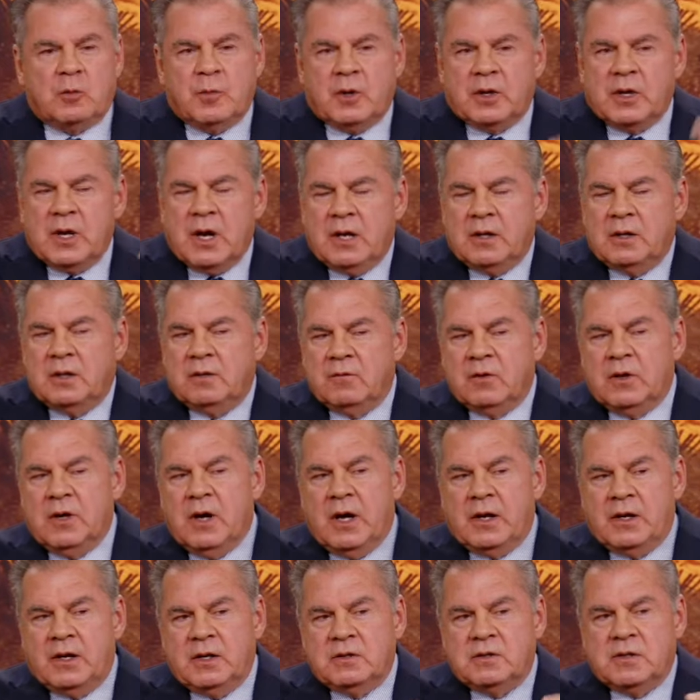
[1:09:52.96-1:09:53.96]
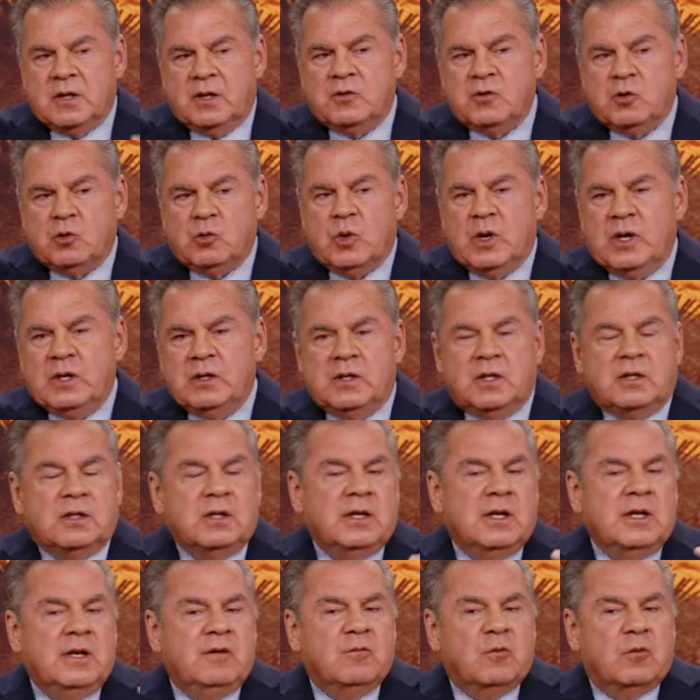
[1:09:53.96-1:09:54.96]
begotten of God in such a way that
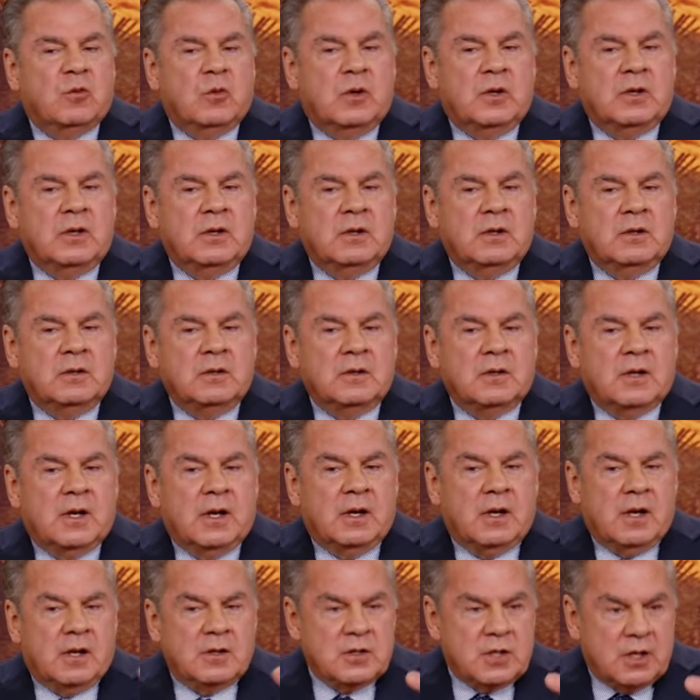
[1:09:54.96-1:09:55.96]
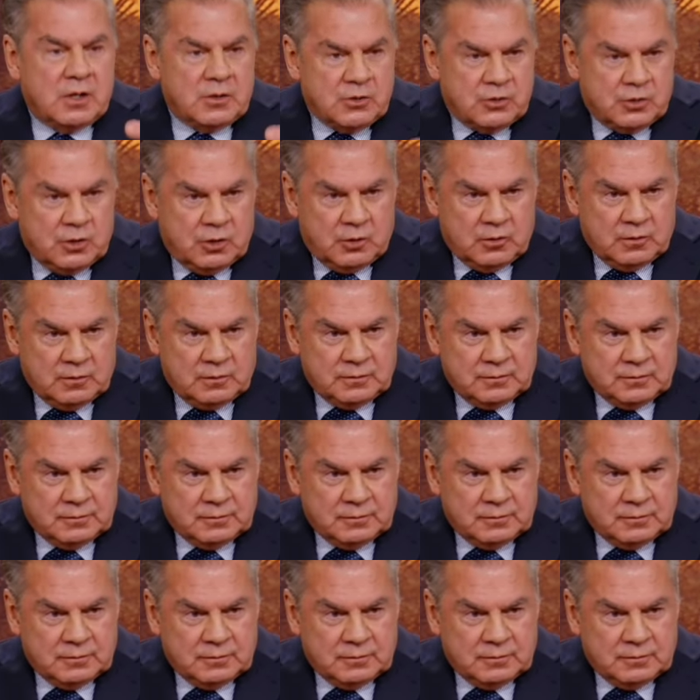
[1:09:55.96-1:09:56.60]
the evil one cannot touch you.